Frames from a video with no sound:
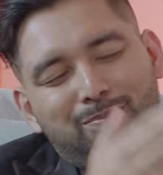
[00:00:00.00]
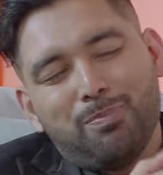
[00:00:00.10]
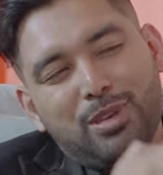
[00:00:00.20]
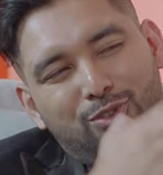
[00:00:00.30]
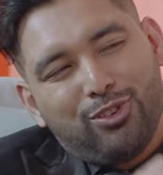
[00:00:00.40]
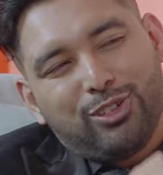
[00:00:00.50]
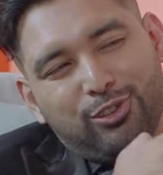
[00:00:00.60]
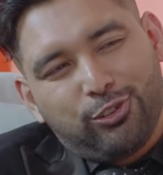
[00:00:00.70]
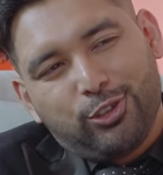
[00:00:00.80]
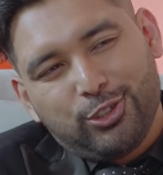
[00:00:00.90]
beyond
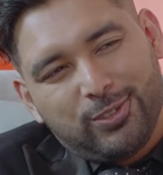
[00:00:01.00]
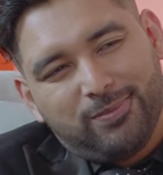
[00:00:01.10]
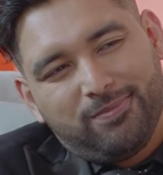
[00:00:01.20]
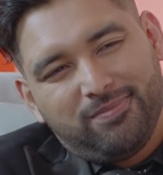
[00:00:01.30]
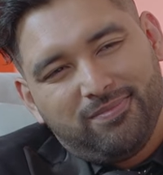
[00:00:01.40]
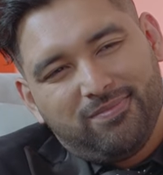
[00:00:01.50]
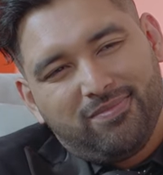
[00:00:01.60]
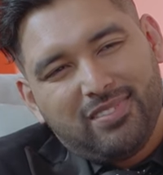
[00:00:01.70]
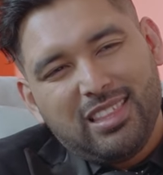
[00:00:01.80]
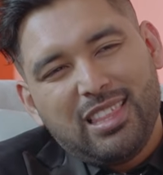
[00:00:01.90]
cross.
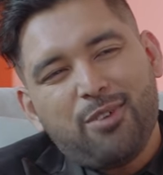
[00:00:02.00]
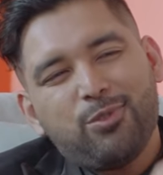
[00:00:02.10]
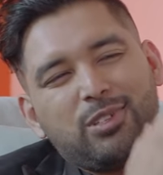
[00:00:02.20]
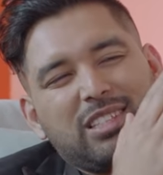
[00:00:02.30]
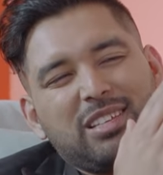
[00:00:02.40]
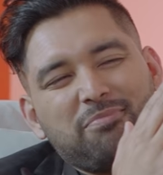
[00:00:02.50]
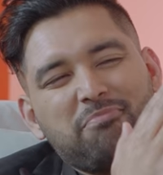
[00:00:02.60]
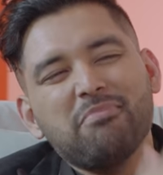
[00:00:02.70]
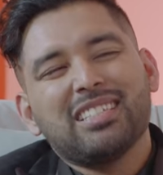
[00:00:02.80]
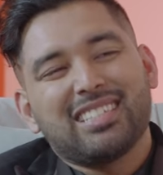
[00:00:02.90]
That was the
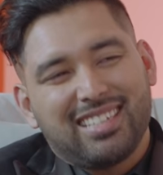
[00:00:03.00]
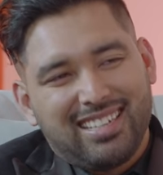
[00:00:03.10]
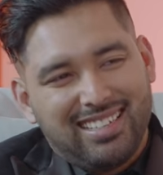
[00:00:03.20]
mystery.